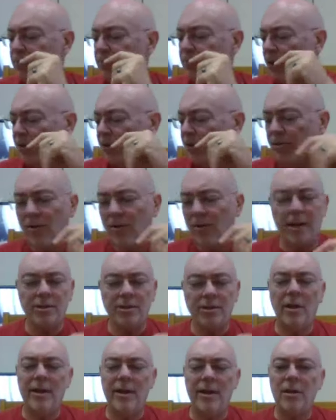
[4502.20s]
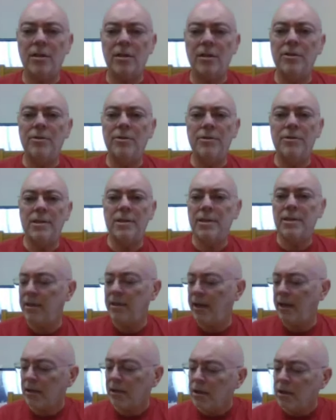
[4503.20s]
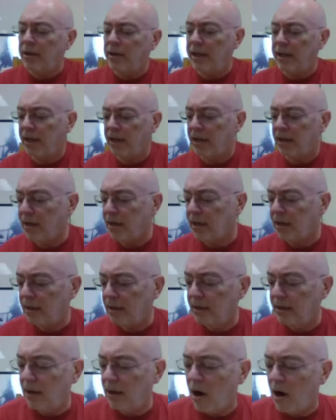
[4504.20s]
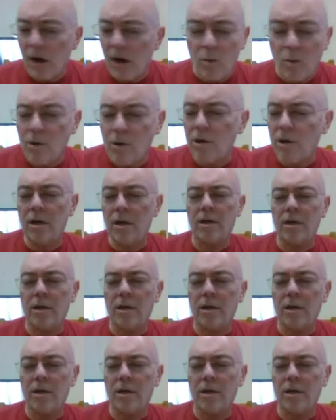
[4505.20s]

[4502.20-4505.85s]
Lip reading: of your thoughts on including artwork,